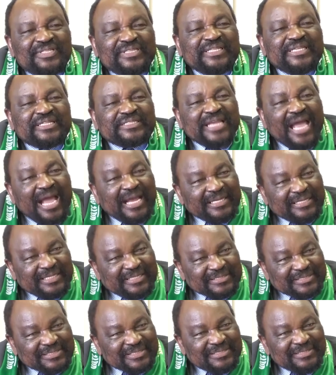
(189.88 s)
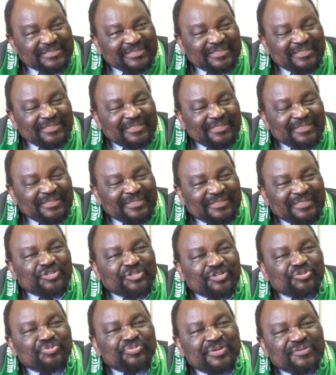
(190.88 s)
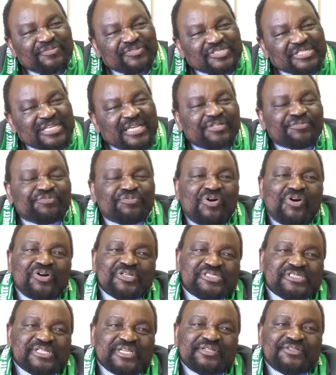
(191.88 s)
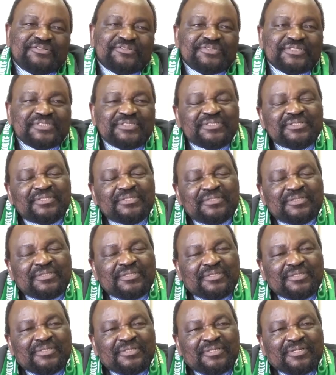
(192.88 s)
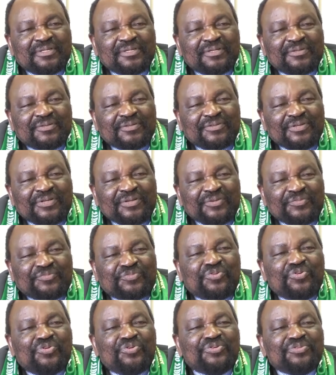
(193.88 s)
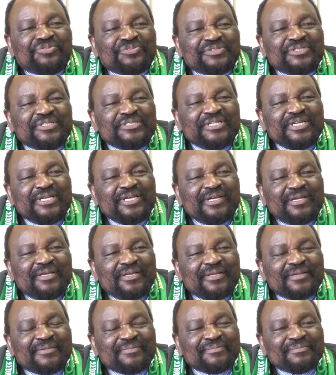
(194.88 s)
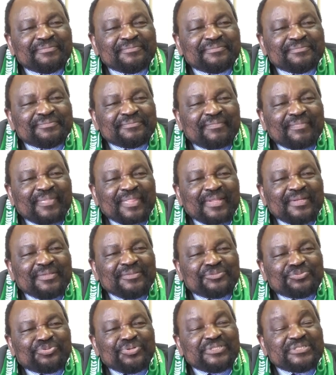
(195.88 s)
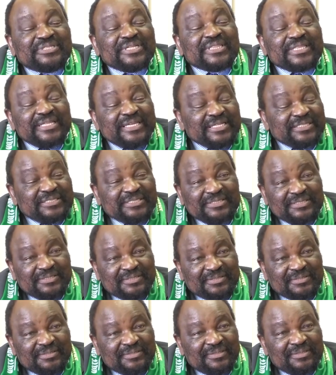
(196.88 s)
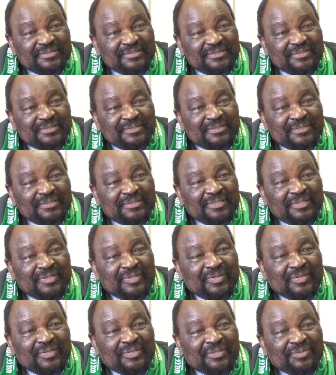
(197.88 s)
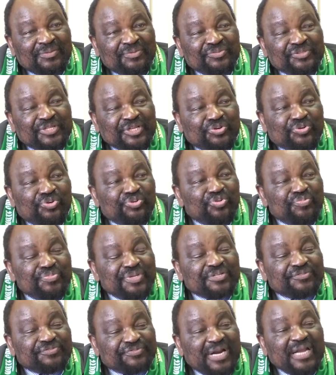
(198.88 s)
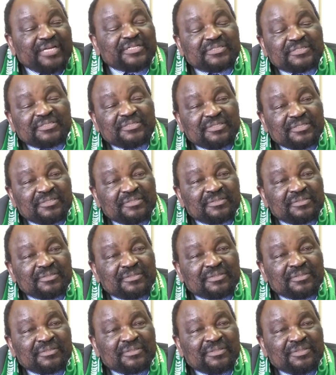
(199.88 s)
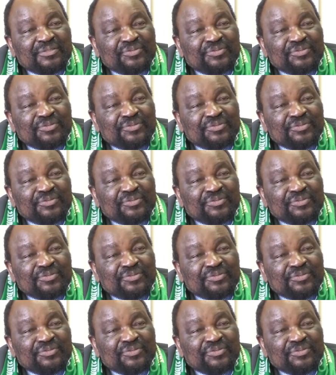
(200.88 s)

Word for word: the targets that we have set for ourselves for the year 2030 on the economic front.